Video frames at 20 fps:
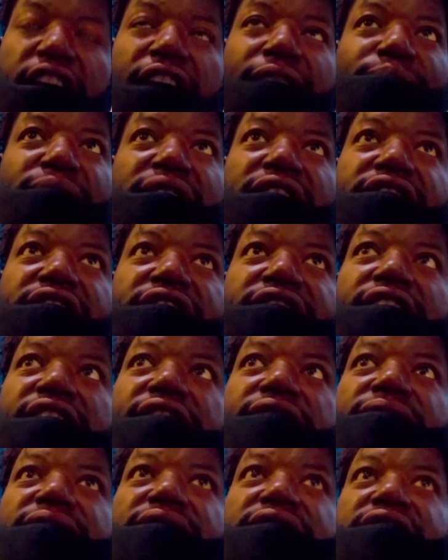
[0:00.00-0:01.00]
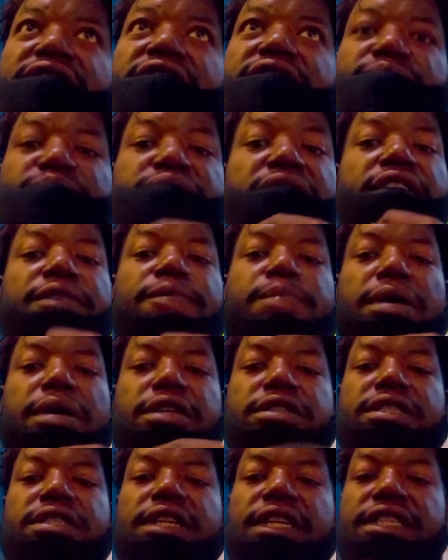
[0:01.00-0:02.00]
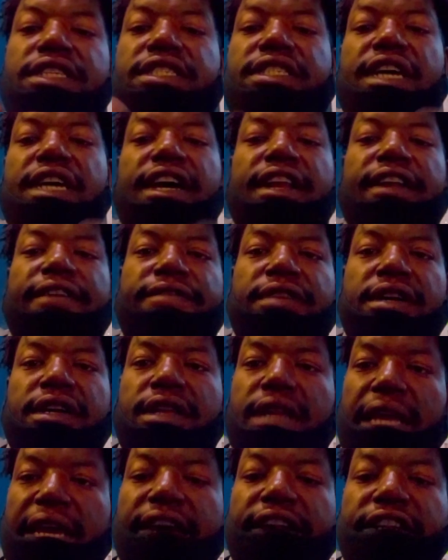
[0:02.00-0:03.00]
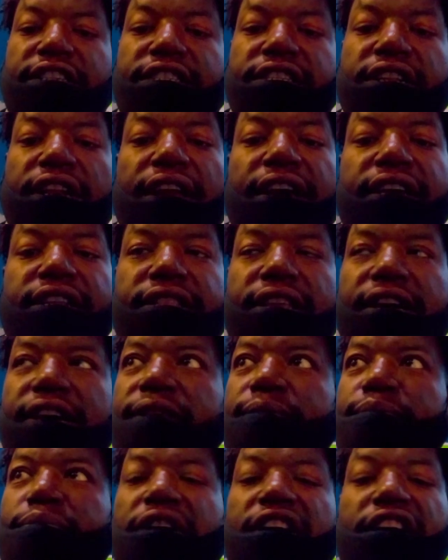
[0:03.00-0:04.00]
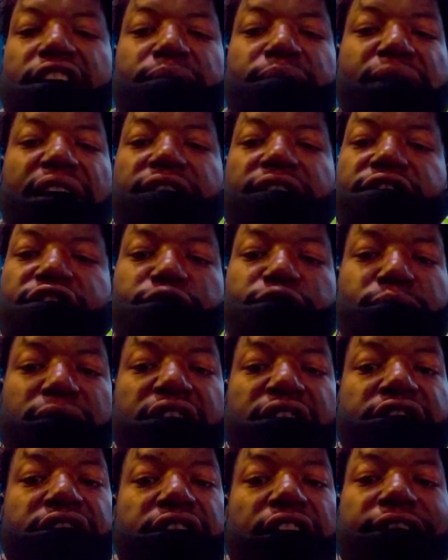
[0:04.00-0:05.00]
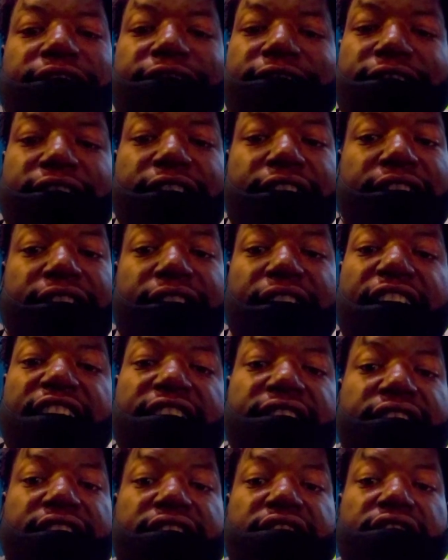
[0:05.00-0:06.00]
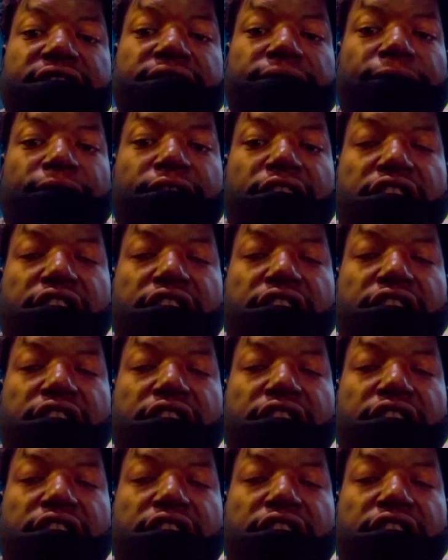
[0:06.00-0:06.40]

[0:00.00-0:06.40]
I mean, it sounds good to put a person inside of a canister like that and bring them out two minutes later and they ain't got nothing.